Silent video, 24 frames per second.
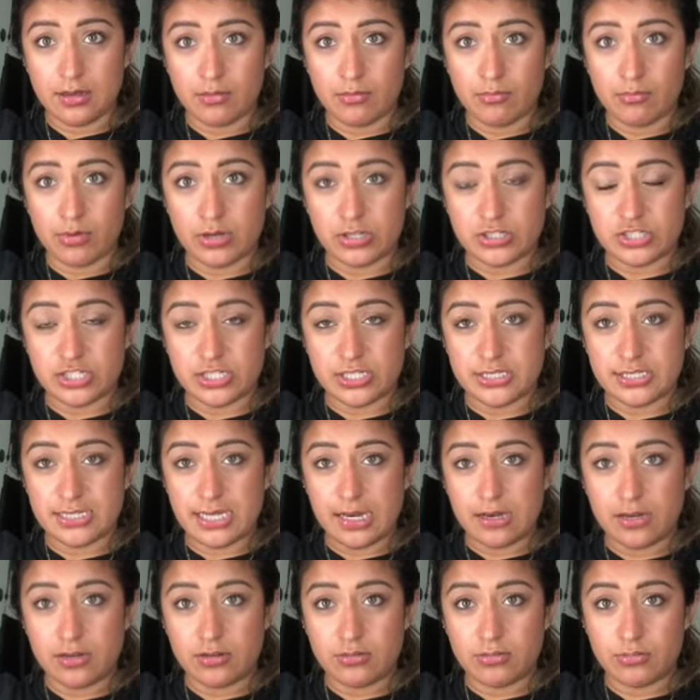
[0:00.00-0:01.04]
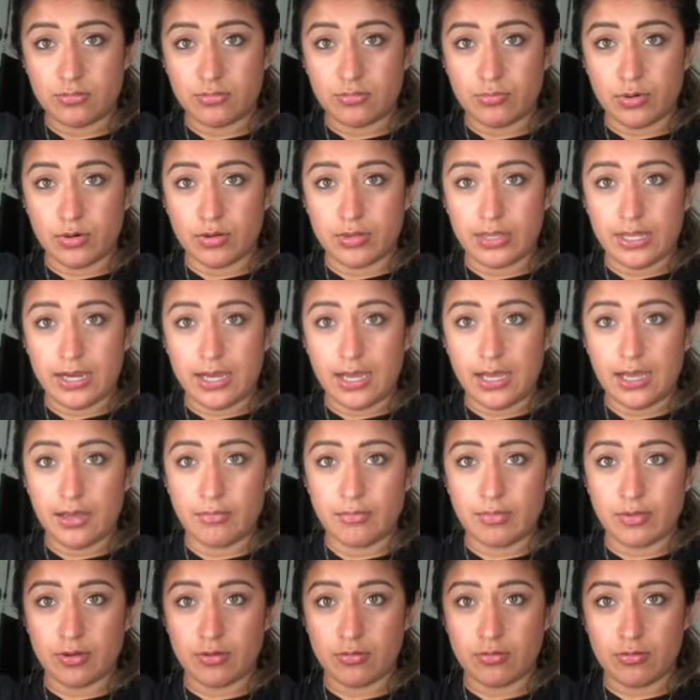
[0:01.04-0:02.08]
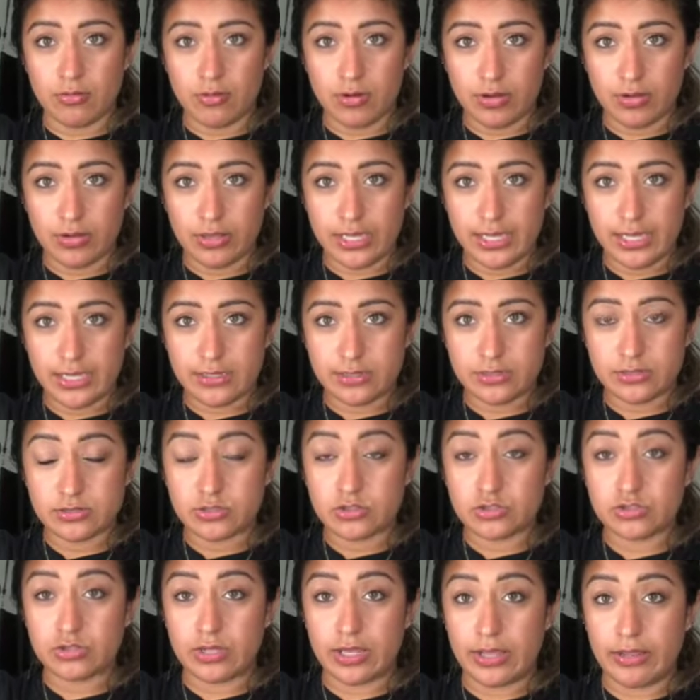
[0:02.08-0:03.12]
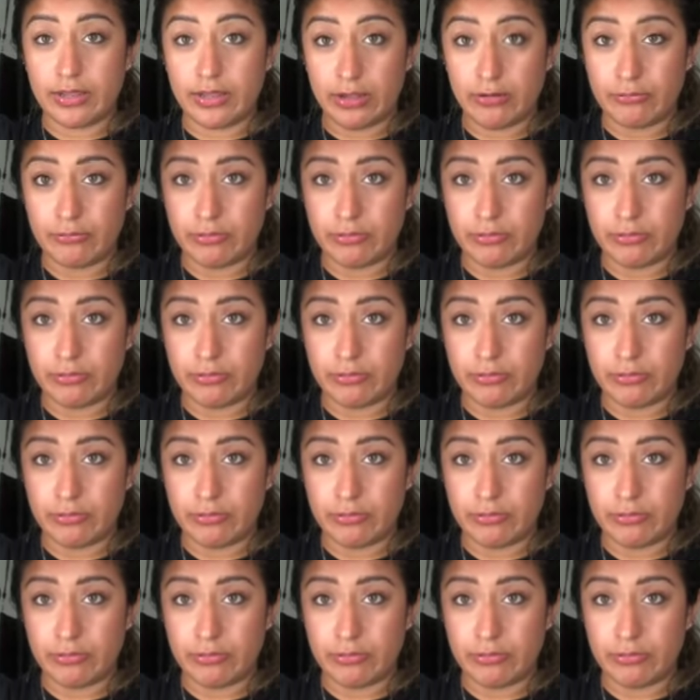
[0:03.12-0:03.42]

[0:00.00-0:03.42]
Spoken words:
brush this out, pull it up, roll it, and then